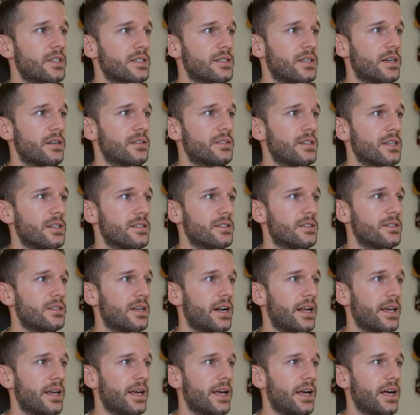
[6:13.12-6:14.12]
the statuses
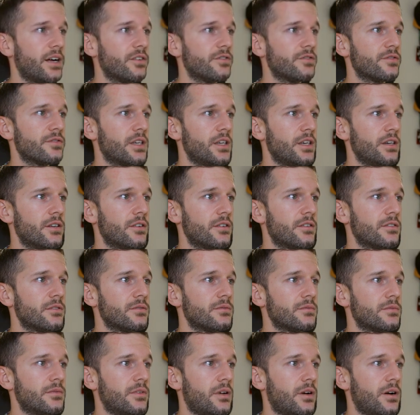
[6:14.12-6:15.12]
that I have here
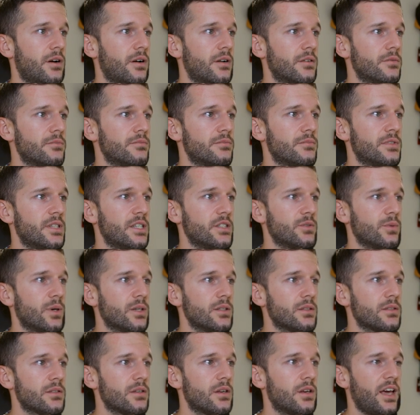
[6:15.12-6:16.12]
are these
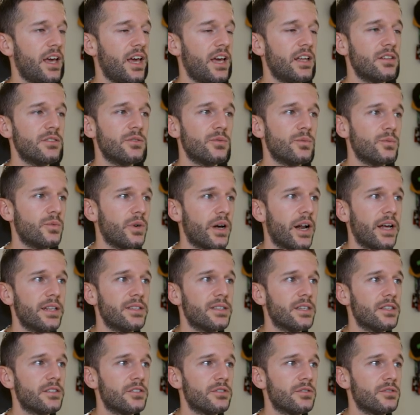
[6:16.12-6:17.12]
ones. And what I
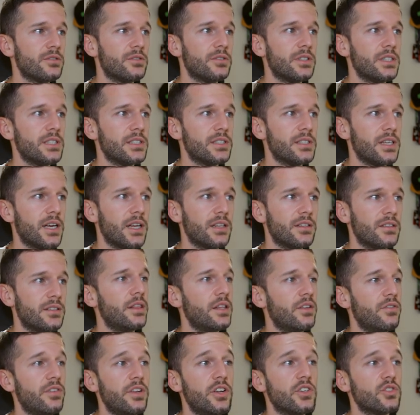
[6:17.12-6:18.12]
tend to do is that
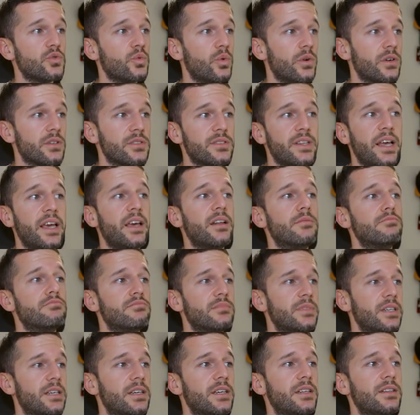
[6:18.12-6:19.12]
the videos were staying
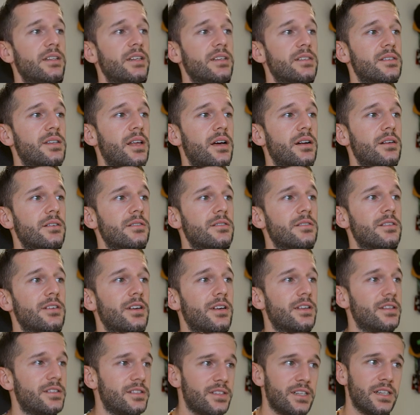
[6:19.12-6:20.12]
in this status
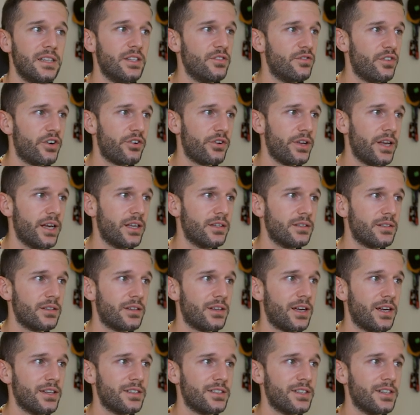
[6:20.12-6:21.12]
till the very end
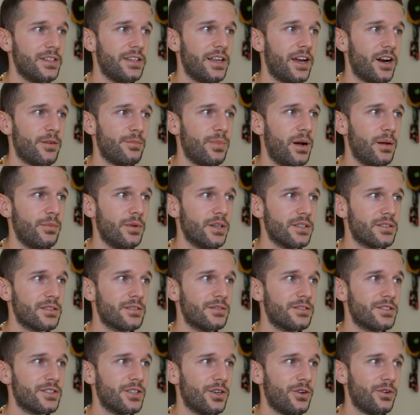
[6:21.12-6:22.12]
until they are published.
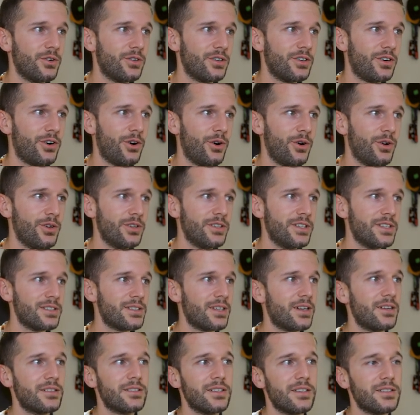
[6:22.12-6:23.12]
So all
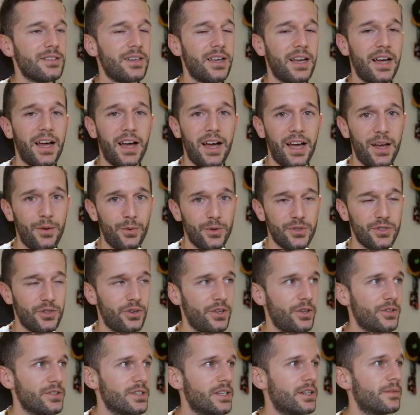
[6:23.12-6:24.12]
these statuses I was
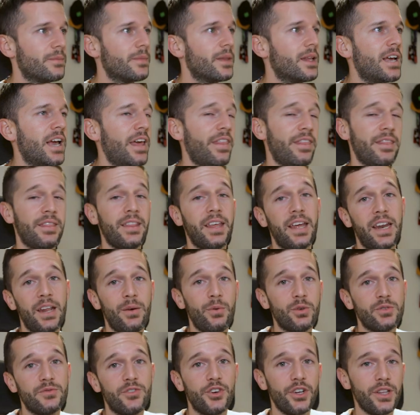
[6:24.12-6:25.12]
not using. And, and
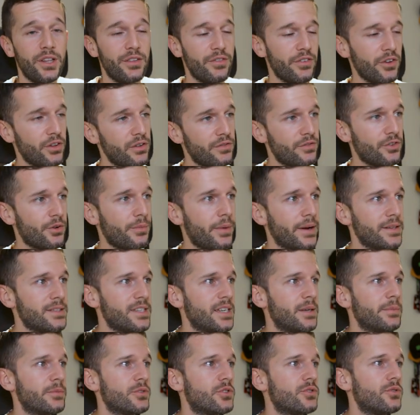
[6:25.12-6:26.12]
it was very difficult for my
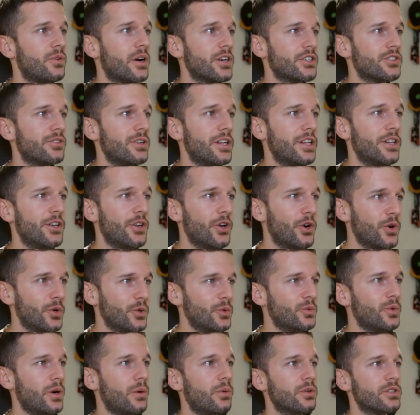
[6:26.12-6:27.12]
team to actually
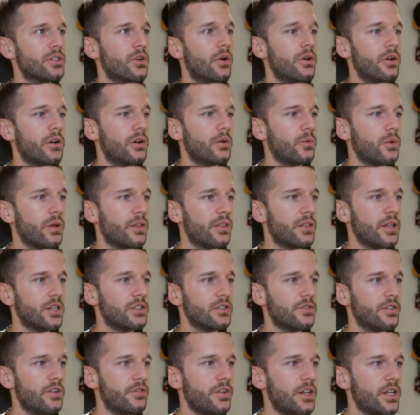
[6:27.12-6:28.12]
know what was going on with
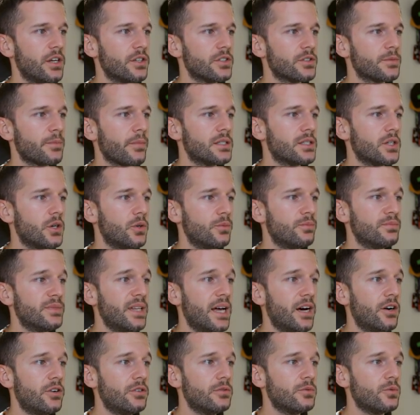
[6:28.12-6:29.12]
each of the videos. So
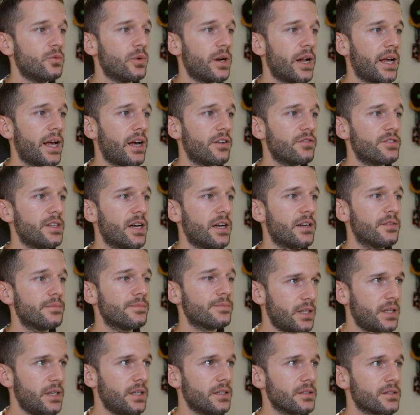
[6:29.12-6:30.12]
now what I have
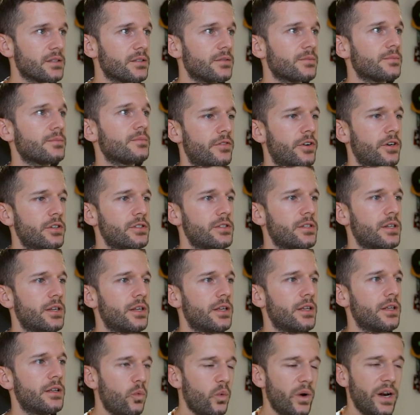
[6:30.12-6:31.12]
done is, first,
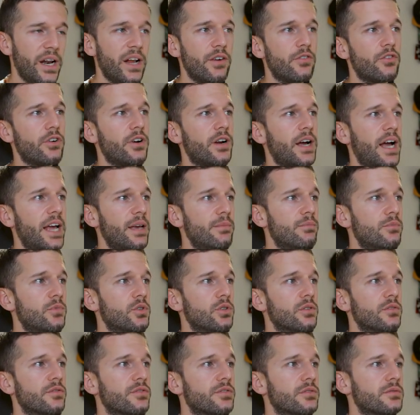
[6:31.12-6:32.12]
whenever I
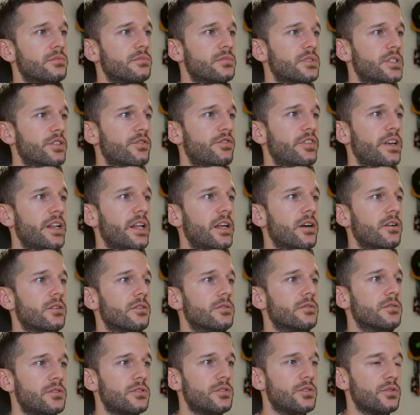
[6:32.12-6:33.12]
move the
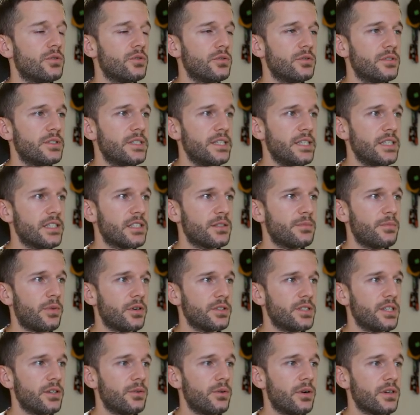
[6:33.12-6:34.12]
video to this
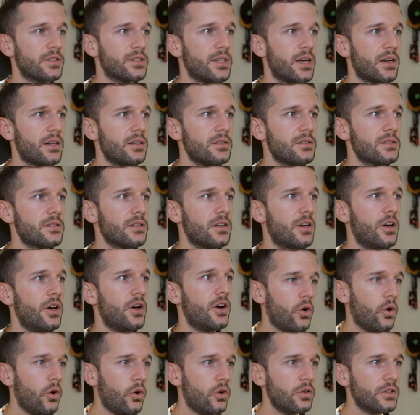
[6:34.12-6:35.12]
particular status,
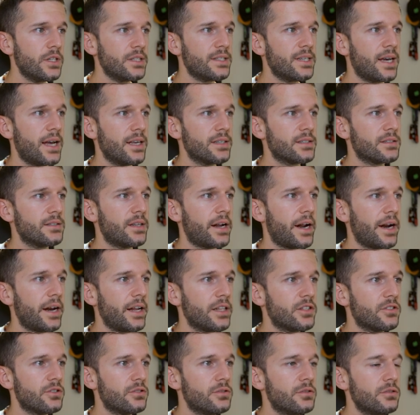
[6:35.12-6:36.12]
all the tasks that I
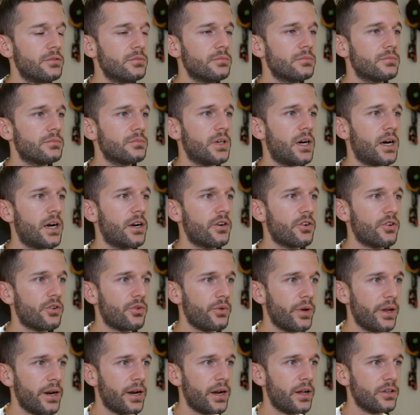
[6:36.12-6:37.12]
need to do are
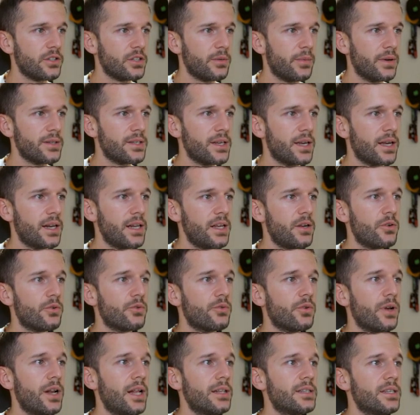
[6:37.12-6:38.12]
created automatically
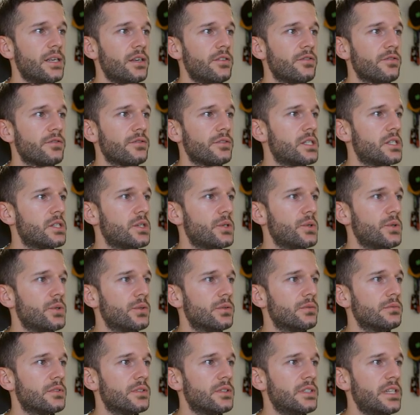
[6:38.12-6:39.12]
relative
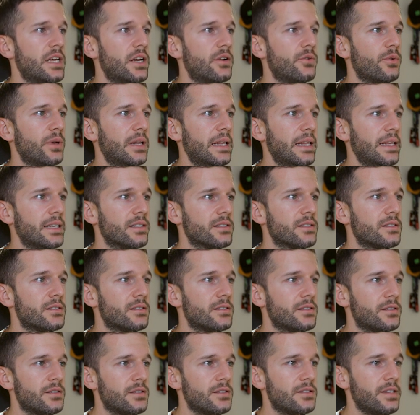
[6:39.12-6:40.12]
to the
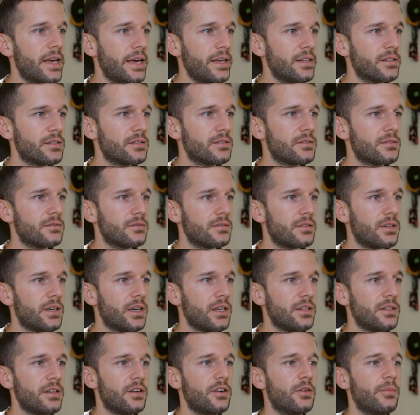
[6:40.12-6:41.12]
release date.
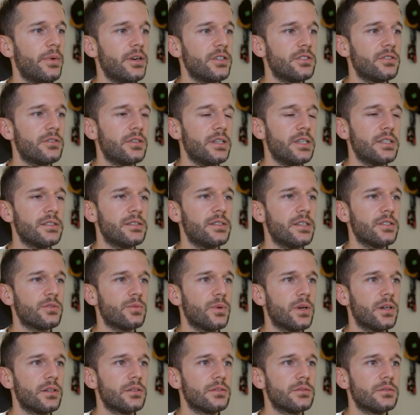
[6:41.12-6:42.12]
And the automation is this
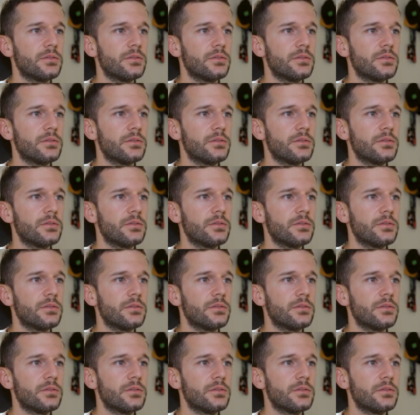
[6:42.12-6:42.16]
one.